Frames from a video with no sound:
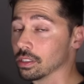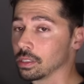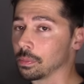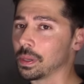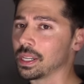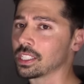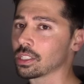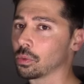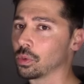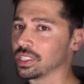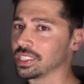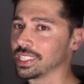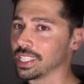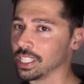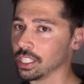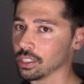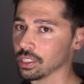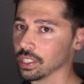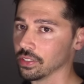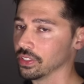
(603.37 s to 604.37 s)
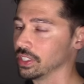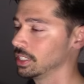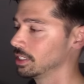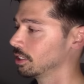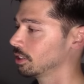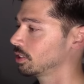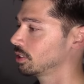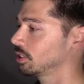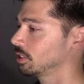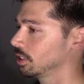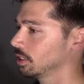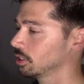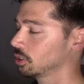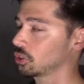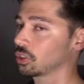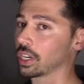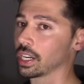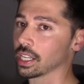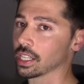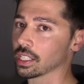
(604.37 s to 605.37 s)
It depends on what city you live in. They're still
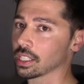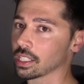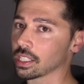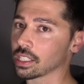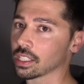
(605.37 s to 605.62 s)
trying to